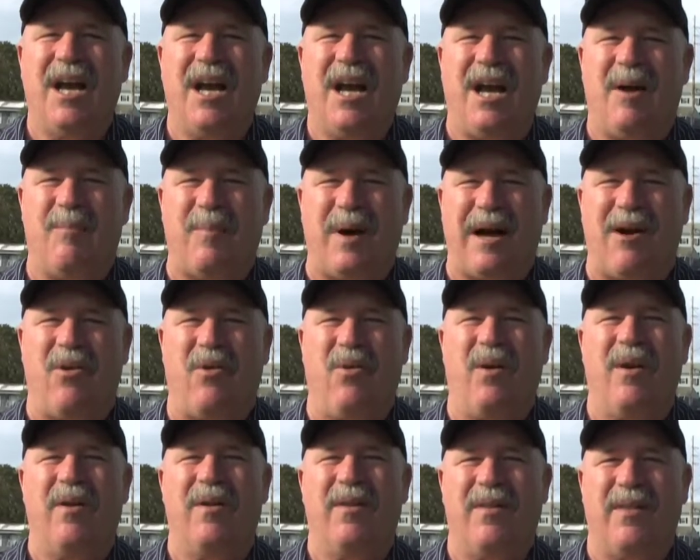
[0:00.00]
about
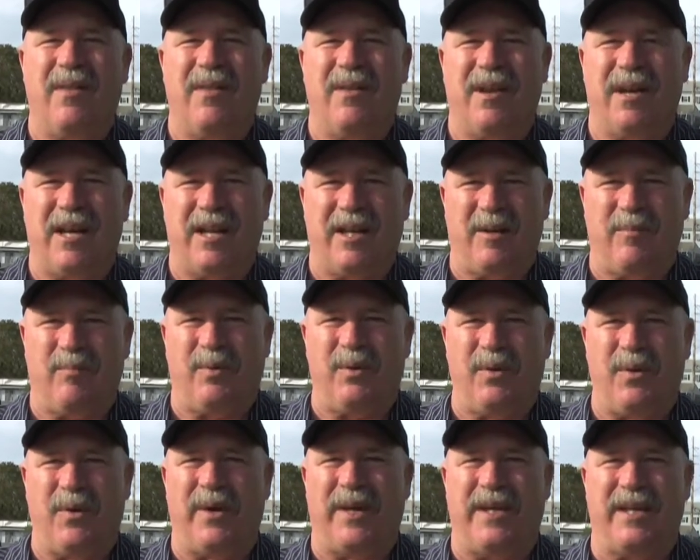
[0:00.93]
an
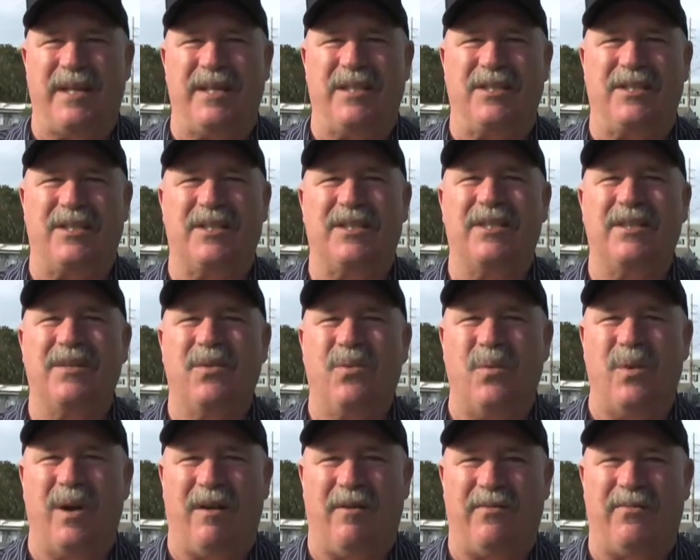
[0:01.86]
employee's
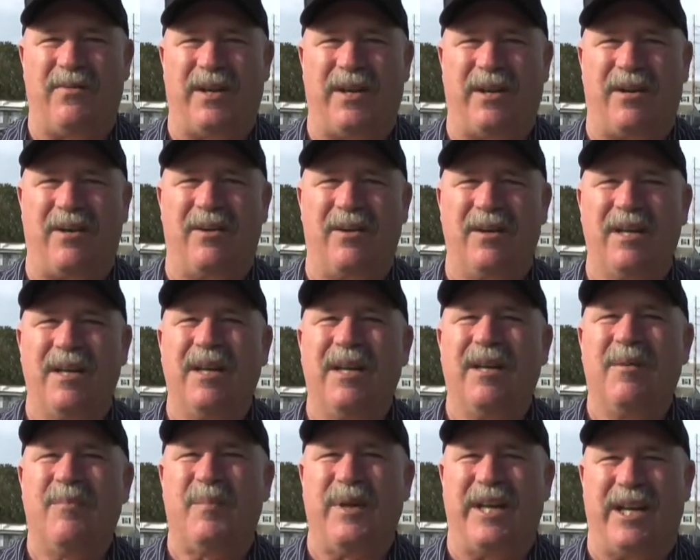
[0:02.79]
welfare
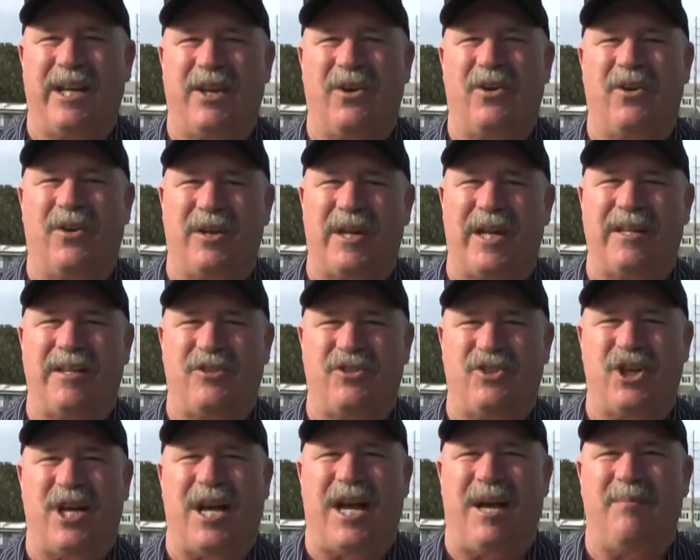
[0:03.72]
being hurt on the
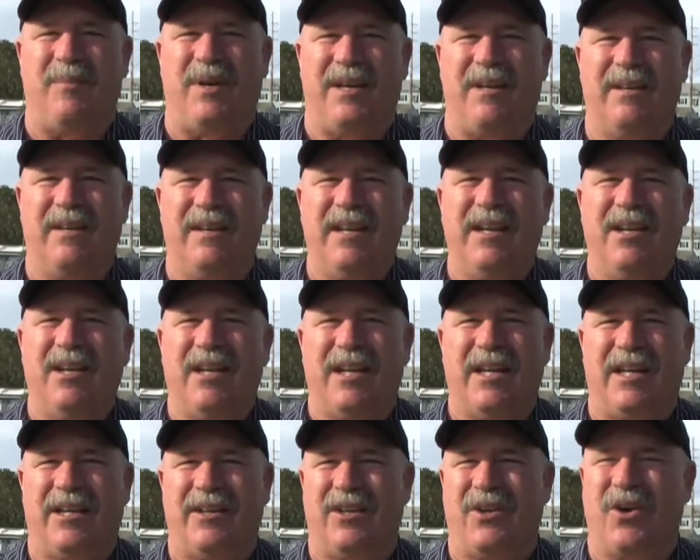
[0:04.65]
job.
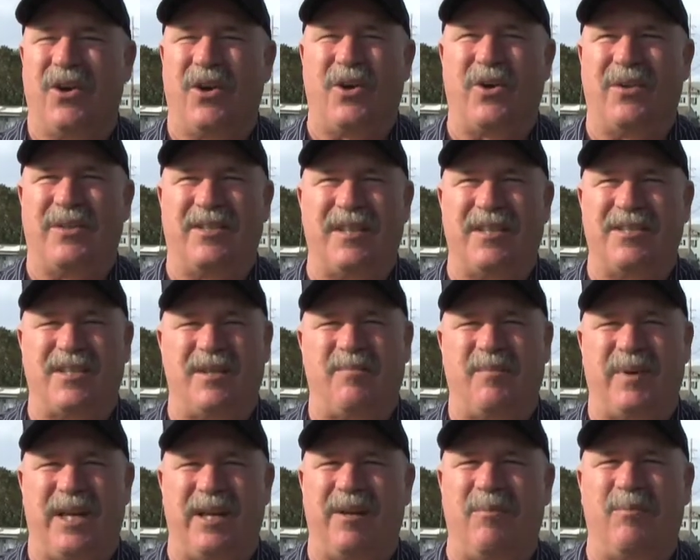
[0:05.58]
And hurt
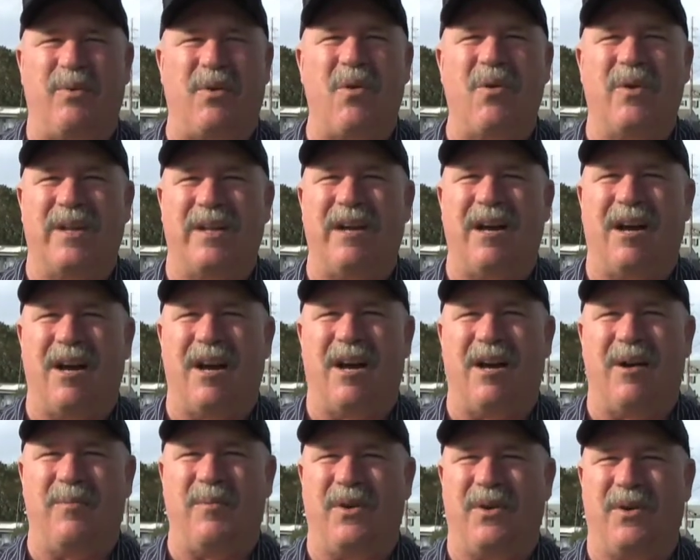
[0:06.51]
doesn't mean a broken
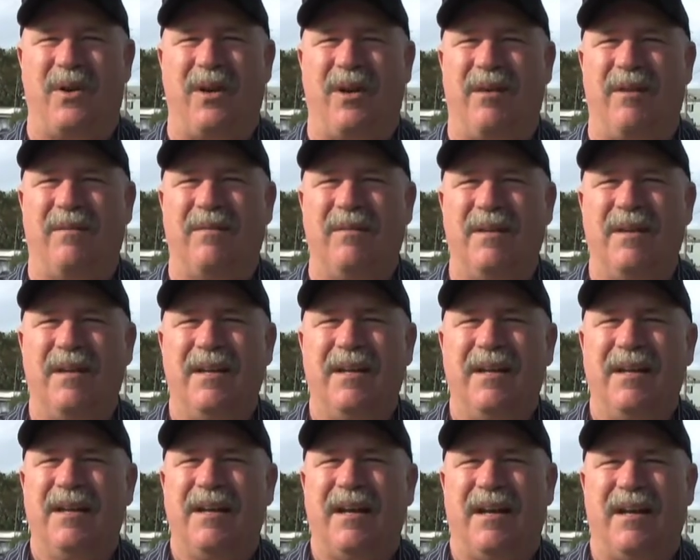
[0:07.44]
arm or a,
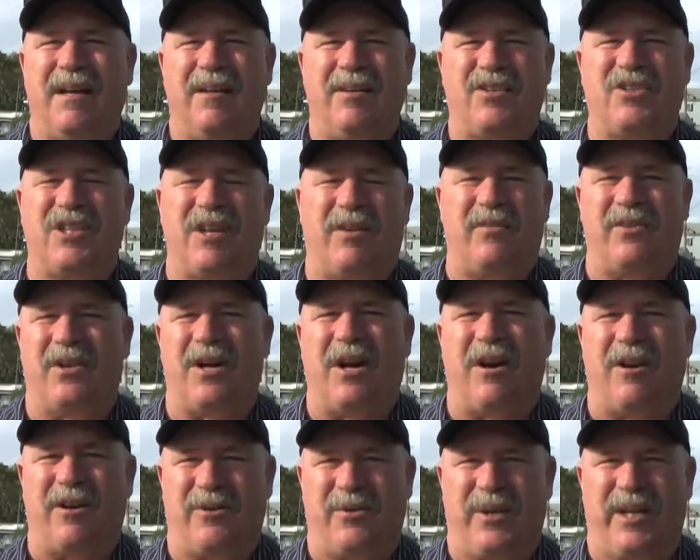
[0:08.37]
a severed
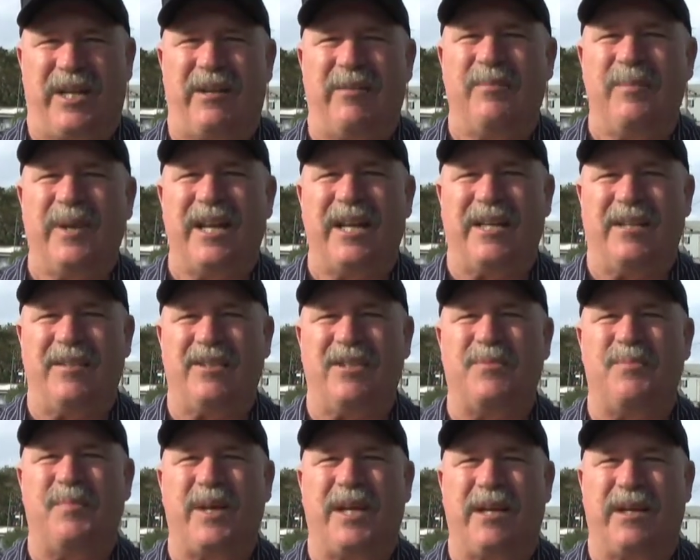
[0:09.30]
artery, it
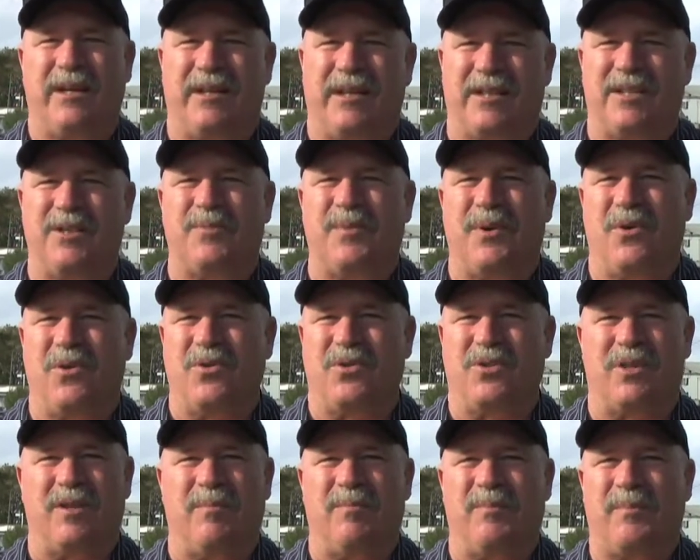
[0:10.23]
means being
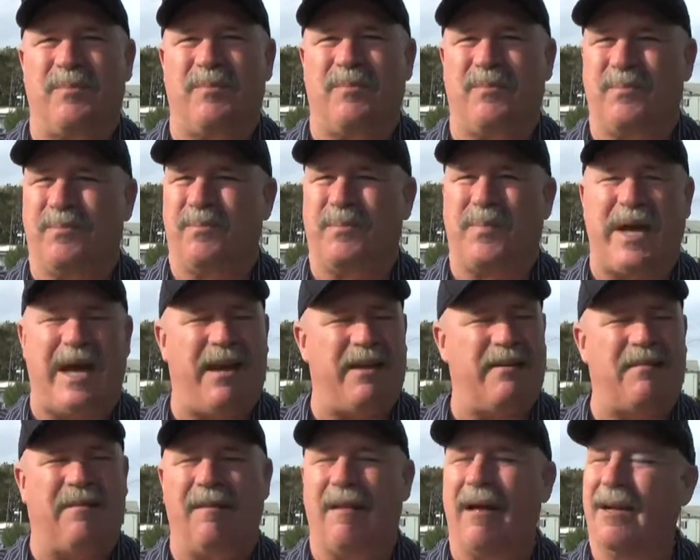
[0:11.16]
exposed to
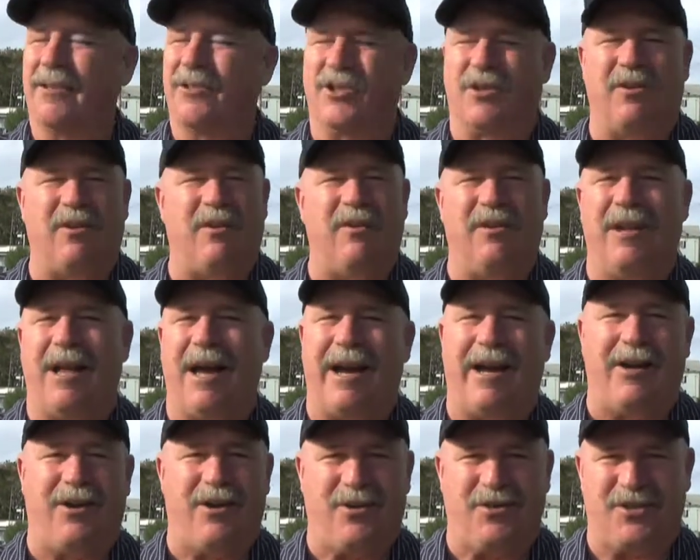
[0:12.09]
pathological
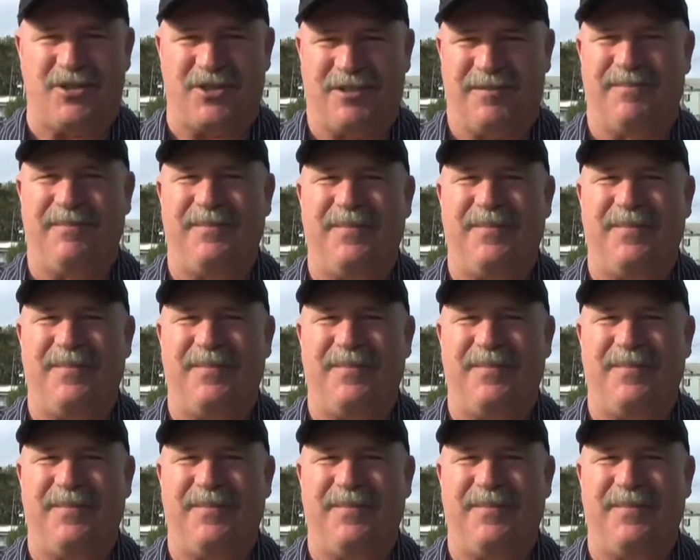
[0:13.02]
liars